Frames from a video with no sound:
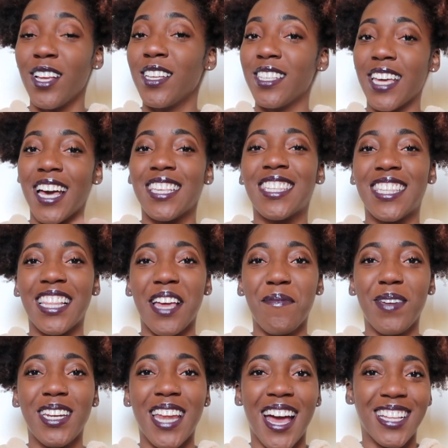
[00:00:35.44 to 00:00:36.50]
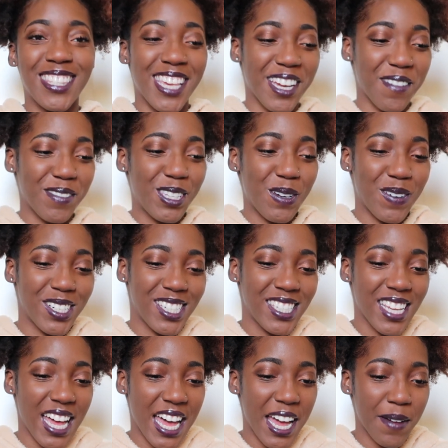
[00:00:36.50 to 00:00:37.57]
yes, let me not take up too much
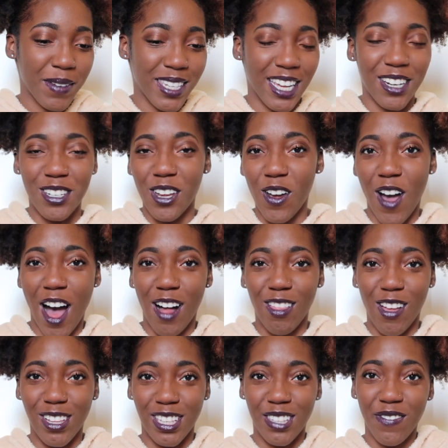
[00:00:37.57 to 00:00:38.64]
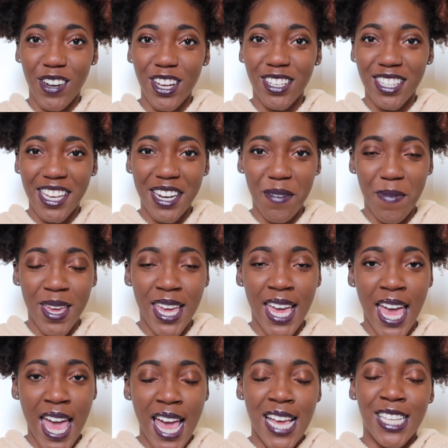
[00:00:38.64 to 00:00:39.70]
time because I don't know how long this video is going to be.
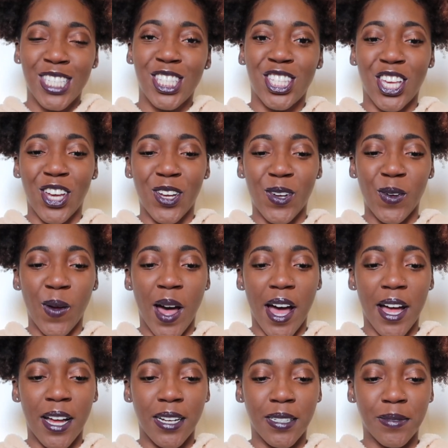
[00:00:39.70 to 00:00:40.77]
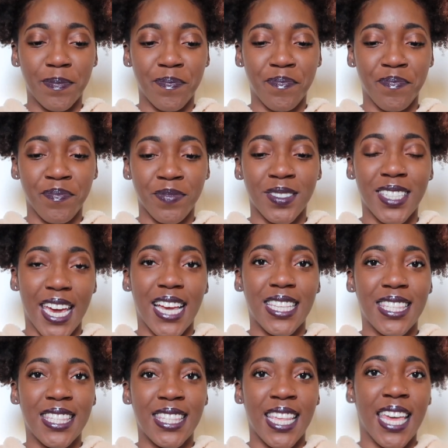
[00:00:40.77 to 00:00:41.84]
So yes,
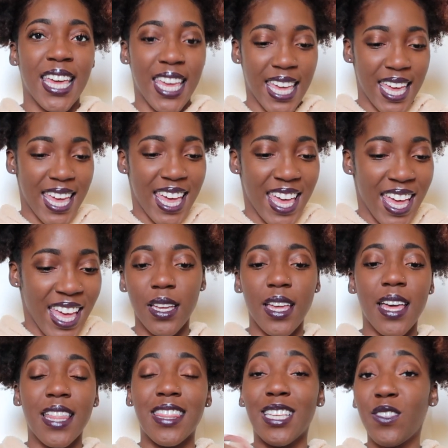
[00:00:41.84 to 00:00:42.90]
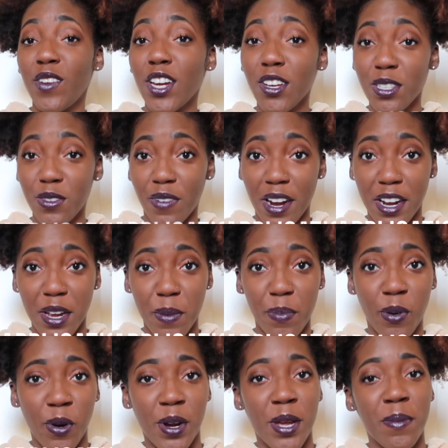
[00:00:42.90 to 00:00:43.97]
this video is very
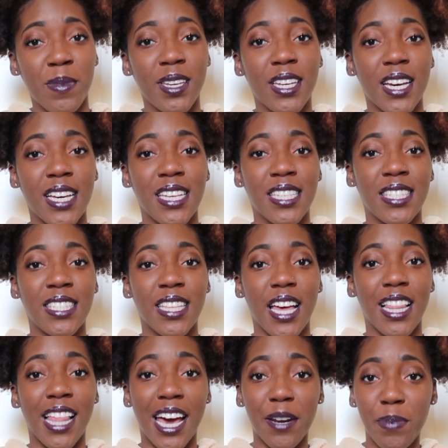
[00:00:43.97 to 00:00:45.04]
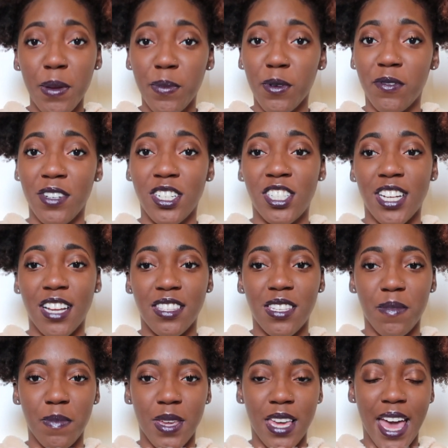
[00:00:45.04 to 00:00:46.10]
important because a lot of people reached out to
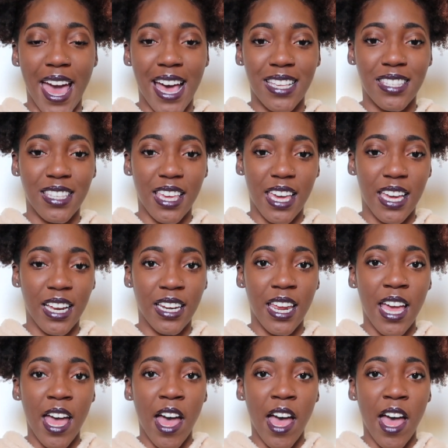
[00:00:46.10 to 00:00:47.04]
me asking